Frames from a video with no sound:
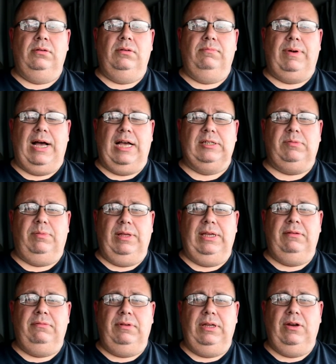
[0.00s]
possibly,
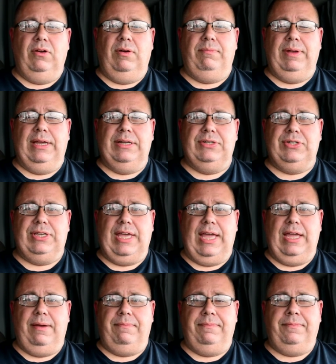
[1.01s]
you know, it being a scam.
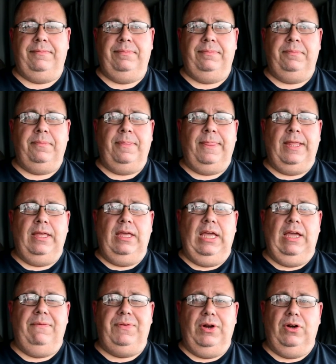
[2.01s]

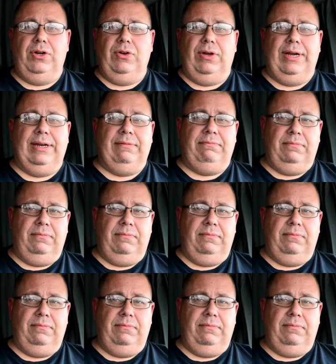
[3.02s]
If you're doing